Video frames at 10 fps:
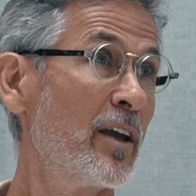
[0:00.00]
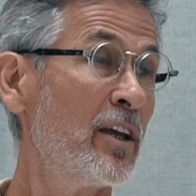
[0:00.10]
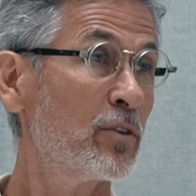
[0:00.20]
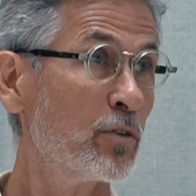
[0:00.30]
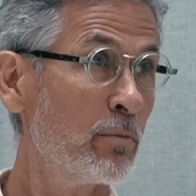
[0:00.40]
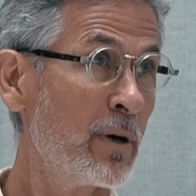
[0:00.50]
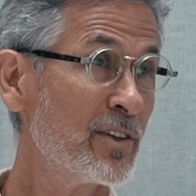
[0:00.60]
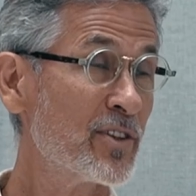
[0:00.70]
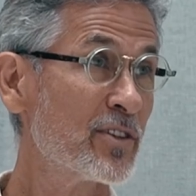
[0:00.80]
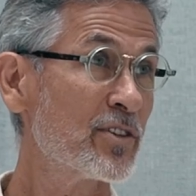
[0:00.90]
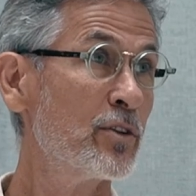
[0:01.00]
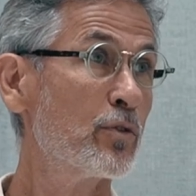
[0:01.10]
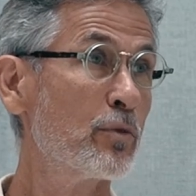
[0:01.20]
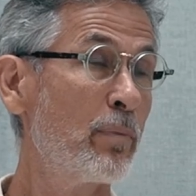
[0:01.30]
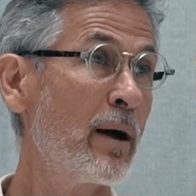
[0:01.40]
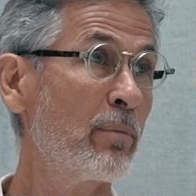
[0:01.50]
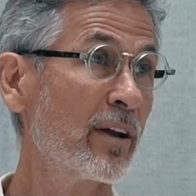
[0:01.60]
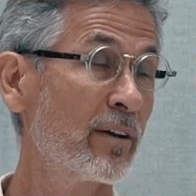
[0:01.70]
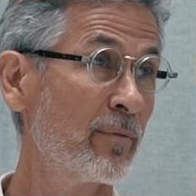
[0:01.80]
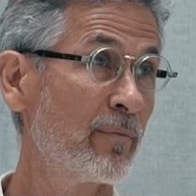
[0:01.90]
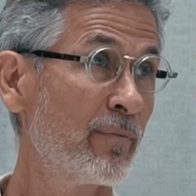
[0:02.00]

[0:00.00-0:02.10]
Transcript: into the masses, into the public.